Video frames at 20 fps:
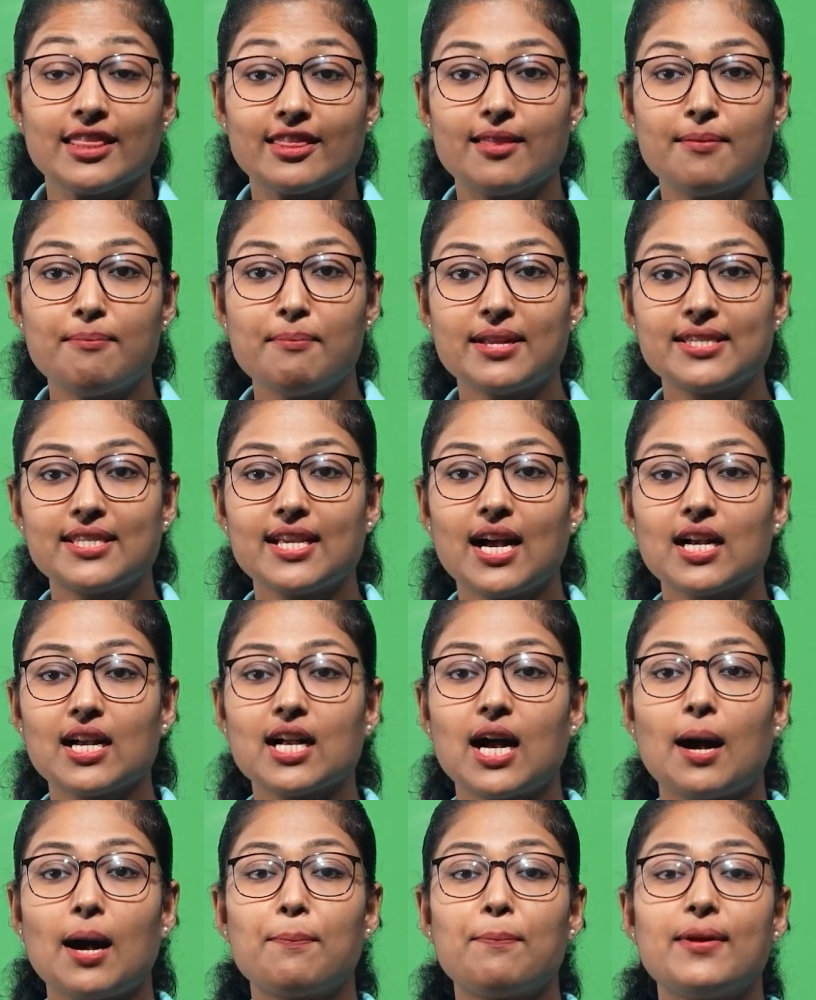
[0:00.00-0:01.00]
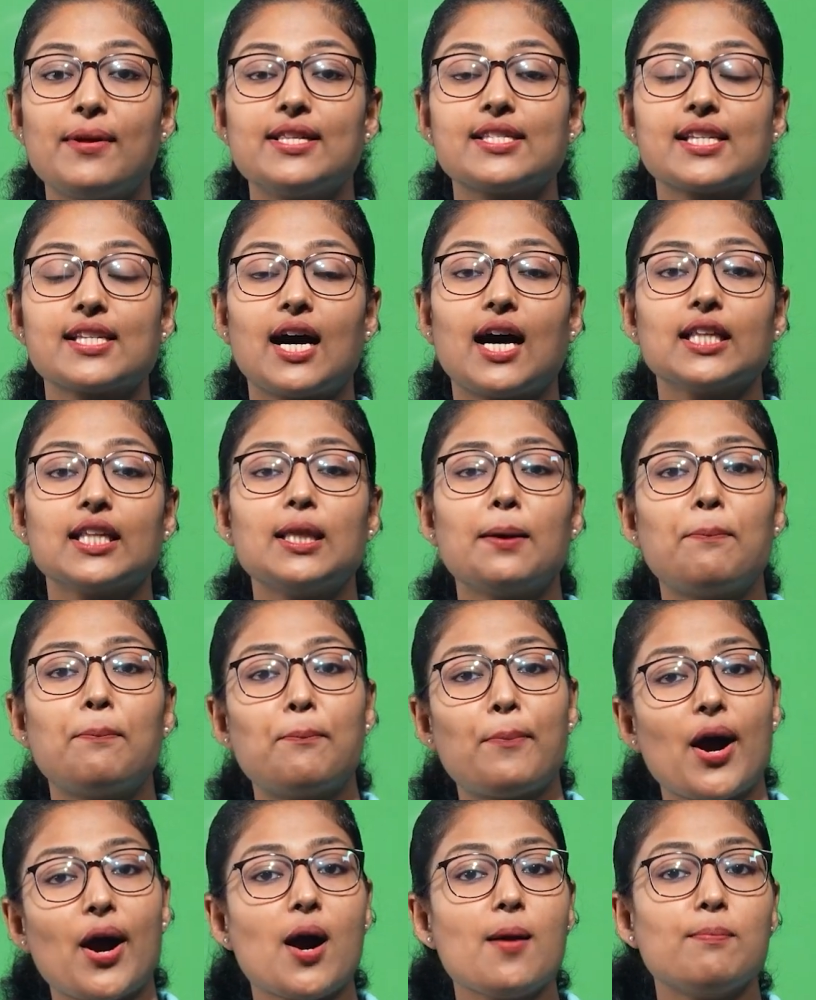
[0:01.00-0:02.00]
The metacarpals are the
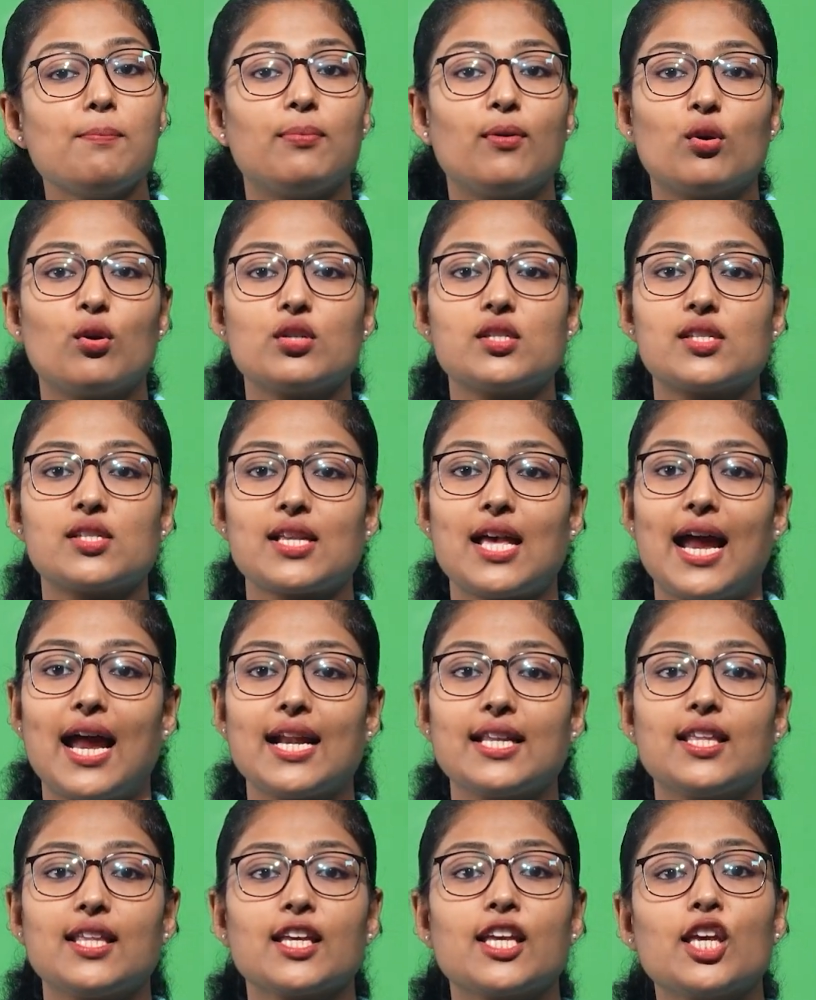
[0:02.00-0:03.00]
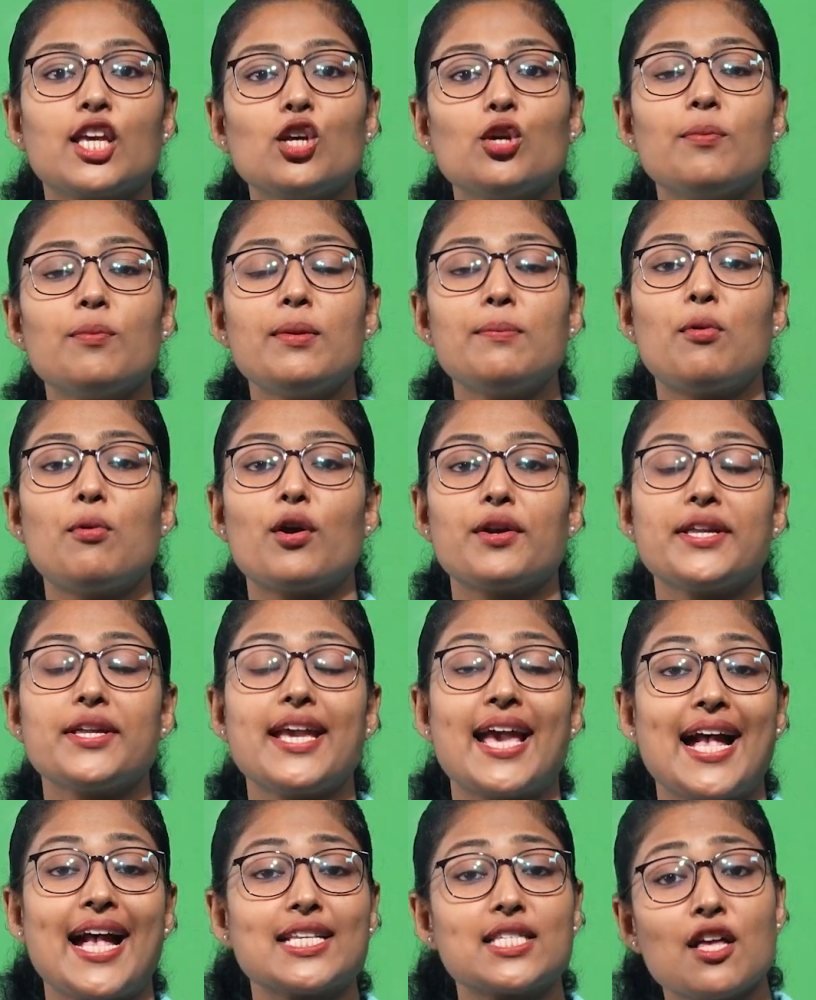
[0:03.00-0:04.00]
palm bones and the human body
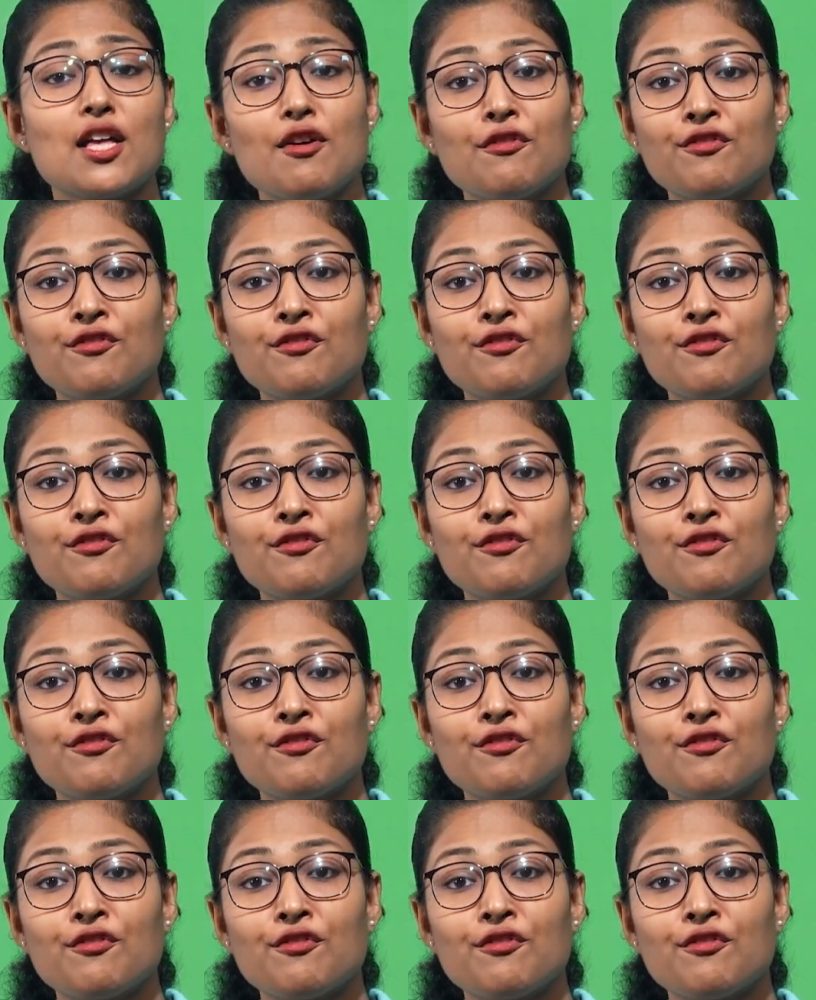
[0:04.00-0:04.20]
has